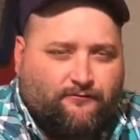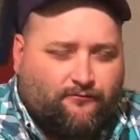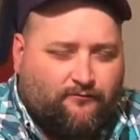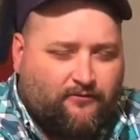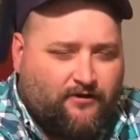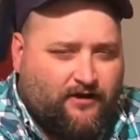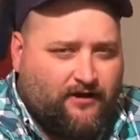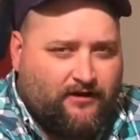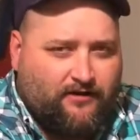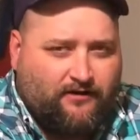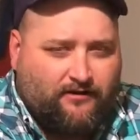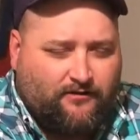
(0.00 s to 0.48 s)

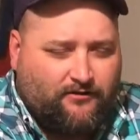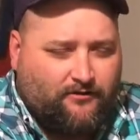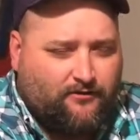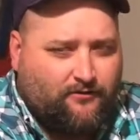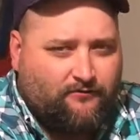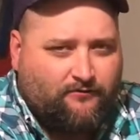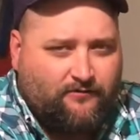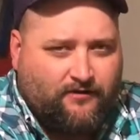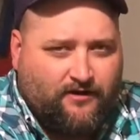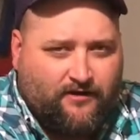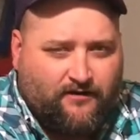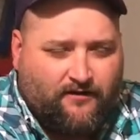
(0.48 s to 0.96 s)
right, you
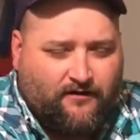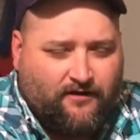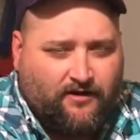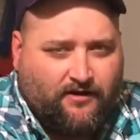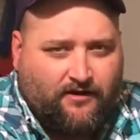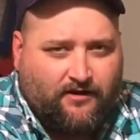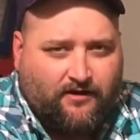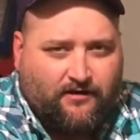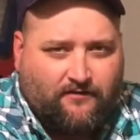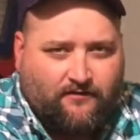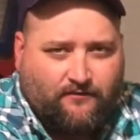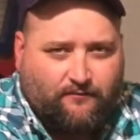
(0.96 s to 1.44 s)
know,
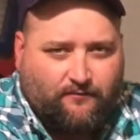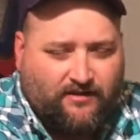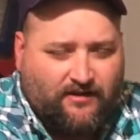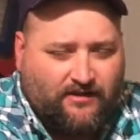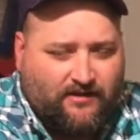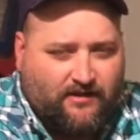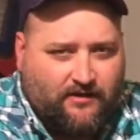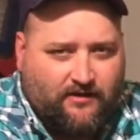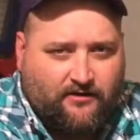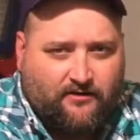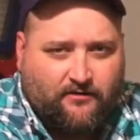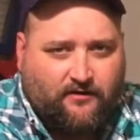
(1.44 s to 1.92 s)
very
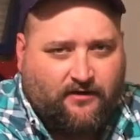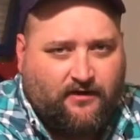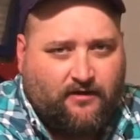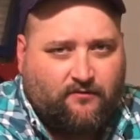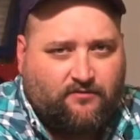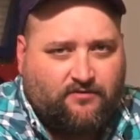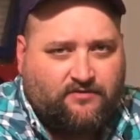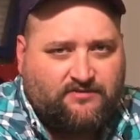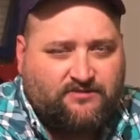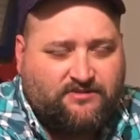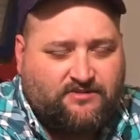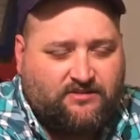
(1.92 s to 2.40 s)
beginner
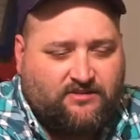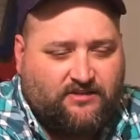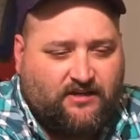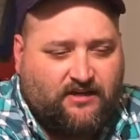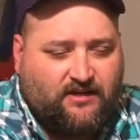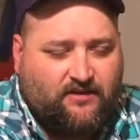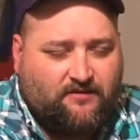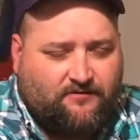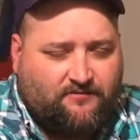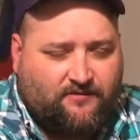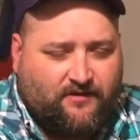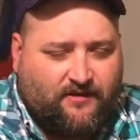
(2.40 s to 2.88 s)
level
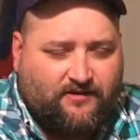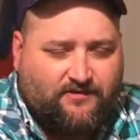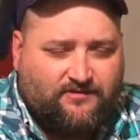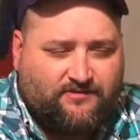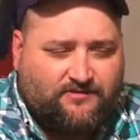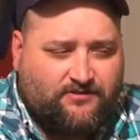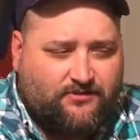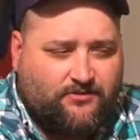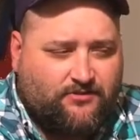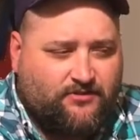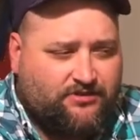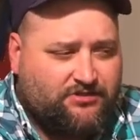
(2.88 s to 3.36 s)
stuff, and
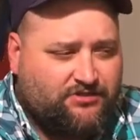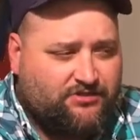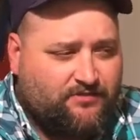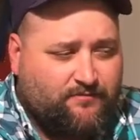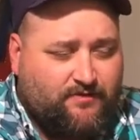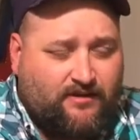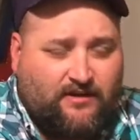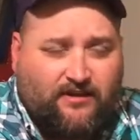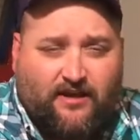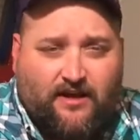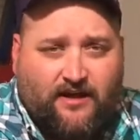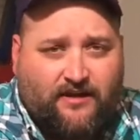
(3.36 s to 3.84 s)
so it should
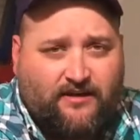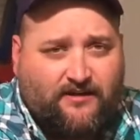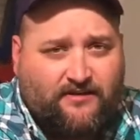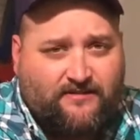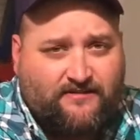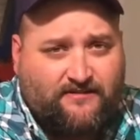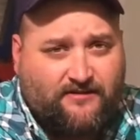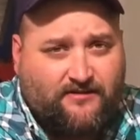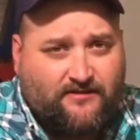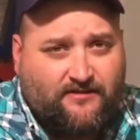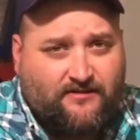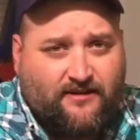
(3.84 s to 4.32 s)
be a lot
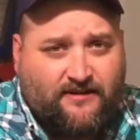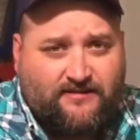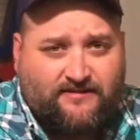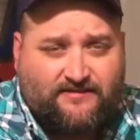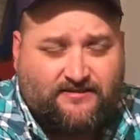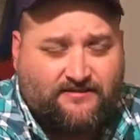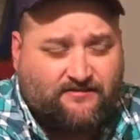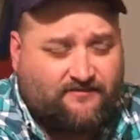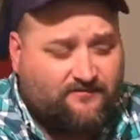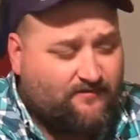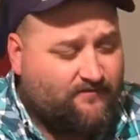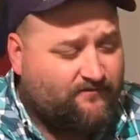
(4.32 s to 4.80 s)
easier. I
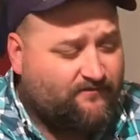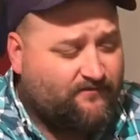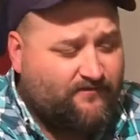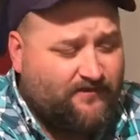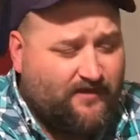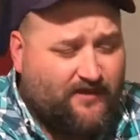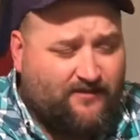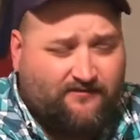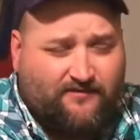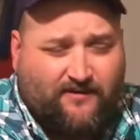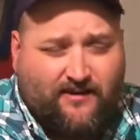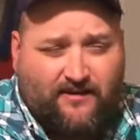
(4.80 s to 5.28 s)
still
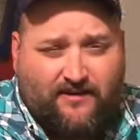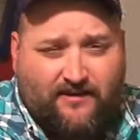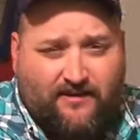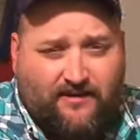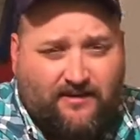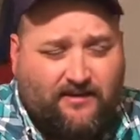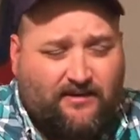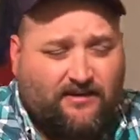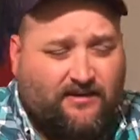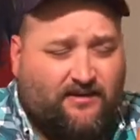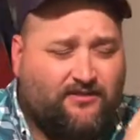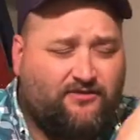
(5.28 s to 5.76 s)
not finding
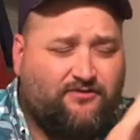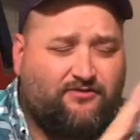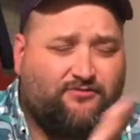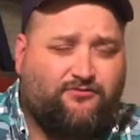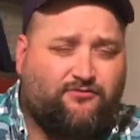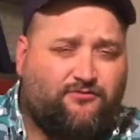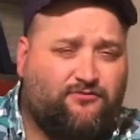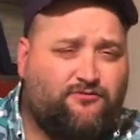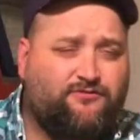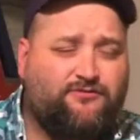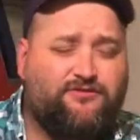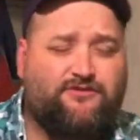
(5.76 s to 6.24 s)
any
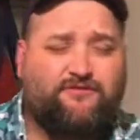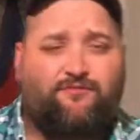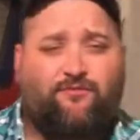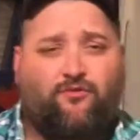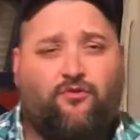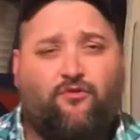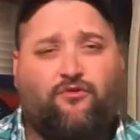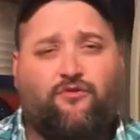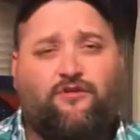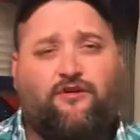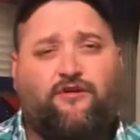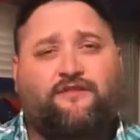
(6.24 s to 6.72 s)
true
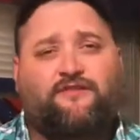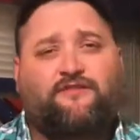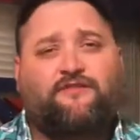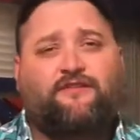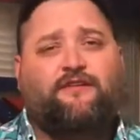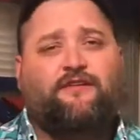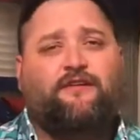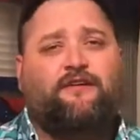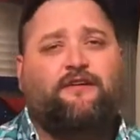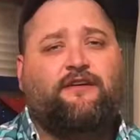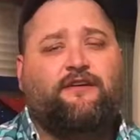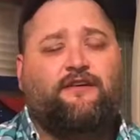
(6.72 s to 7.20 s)
support.
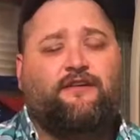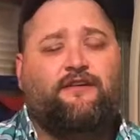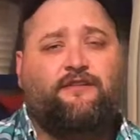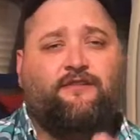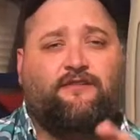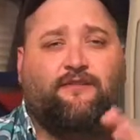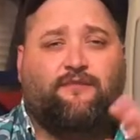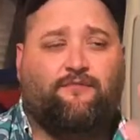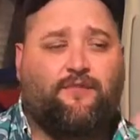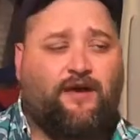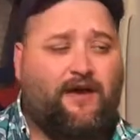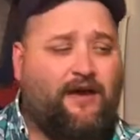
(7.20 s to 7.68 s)

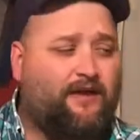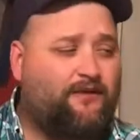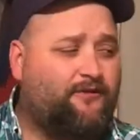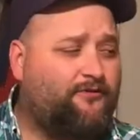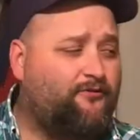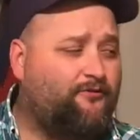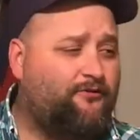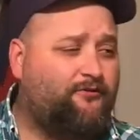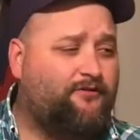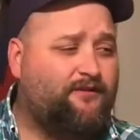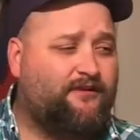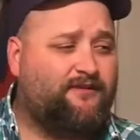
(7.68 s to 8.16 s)
The
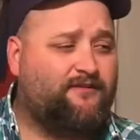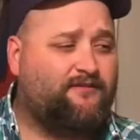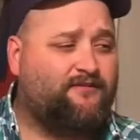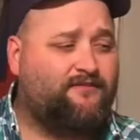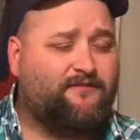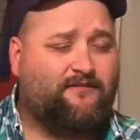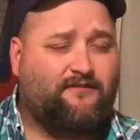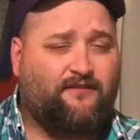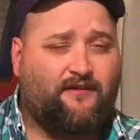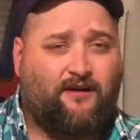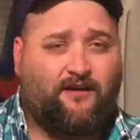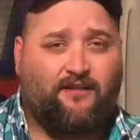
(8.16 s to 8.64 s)
manual
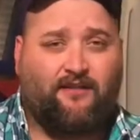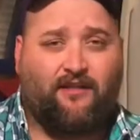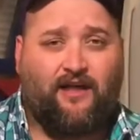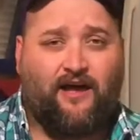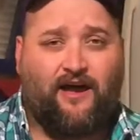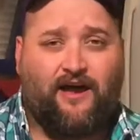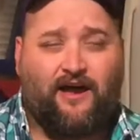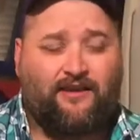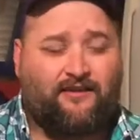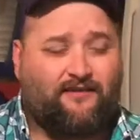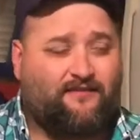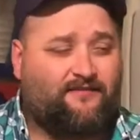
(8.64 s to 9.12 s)
is
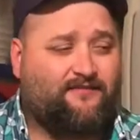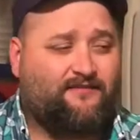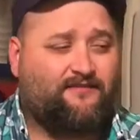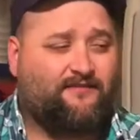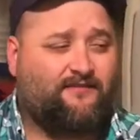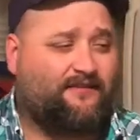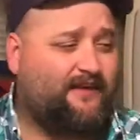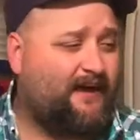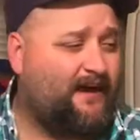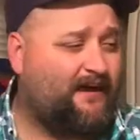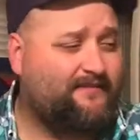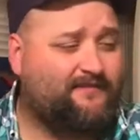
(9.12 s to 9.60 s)
online, is the
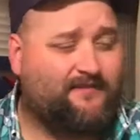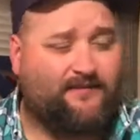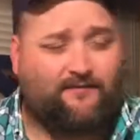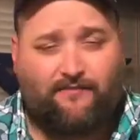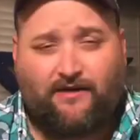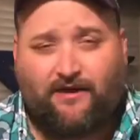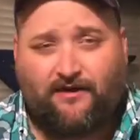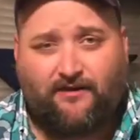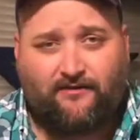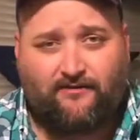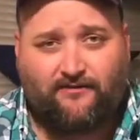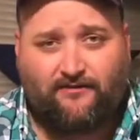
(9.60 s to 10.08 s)
exact same
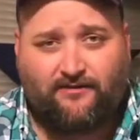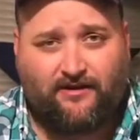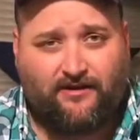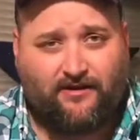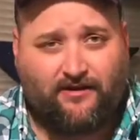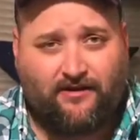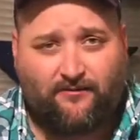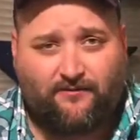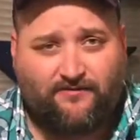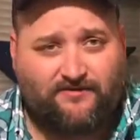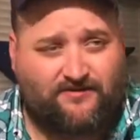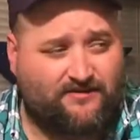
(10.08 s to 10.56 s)
manual that
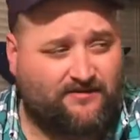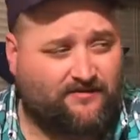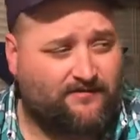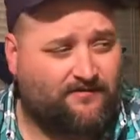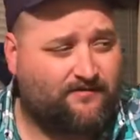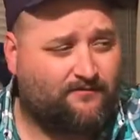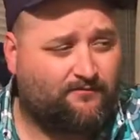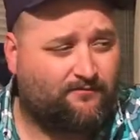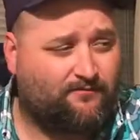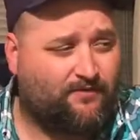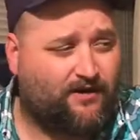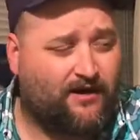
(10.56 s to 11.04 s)
comes in
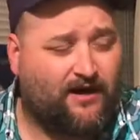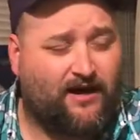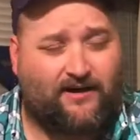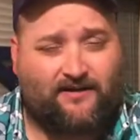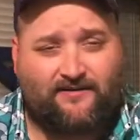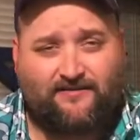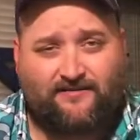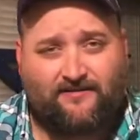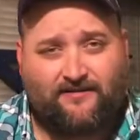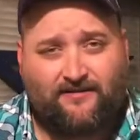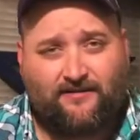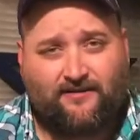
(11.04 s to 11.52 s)
the
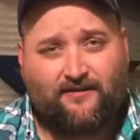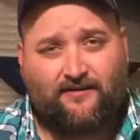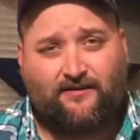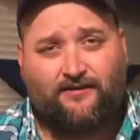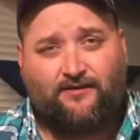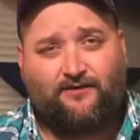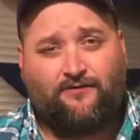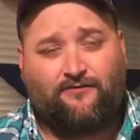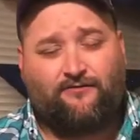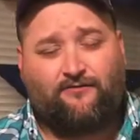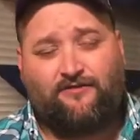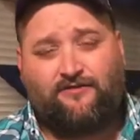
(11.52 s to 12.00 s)
box,
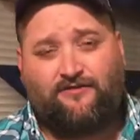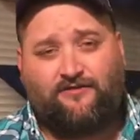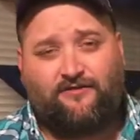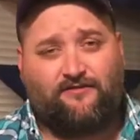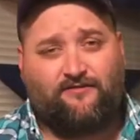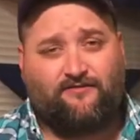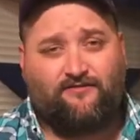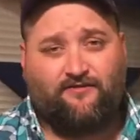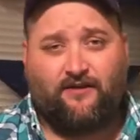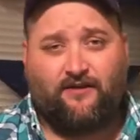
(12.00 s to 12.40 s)
which is